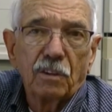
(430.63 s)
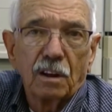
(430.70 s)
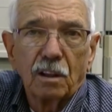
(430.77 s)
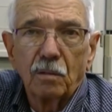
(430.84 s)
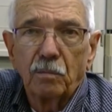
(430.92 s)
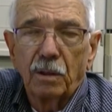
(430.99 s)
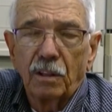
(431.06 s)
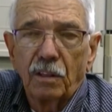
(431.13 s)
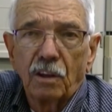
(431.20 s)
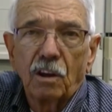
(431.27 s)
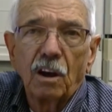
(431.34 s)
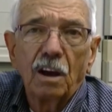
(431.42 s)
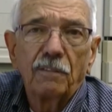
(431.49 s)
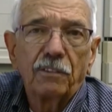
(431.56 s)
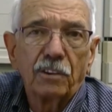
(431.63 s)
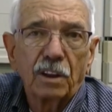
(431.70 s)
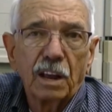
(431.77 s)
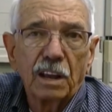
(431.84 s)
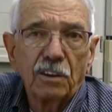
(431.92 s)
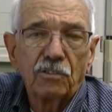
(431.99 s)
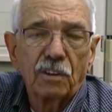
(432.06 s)
a little bit of the
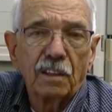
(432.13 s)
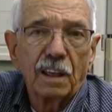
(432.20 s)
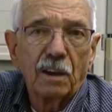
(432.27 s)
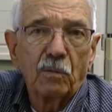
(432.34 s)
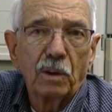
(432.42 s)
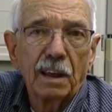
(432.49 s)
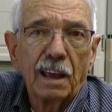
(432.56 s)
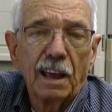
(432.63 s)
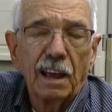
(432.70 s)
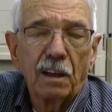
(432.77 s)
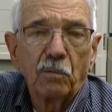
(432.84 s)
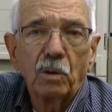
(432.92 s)
confrontation that we had.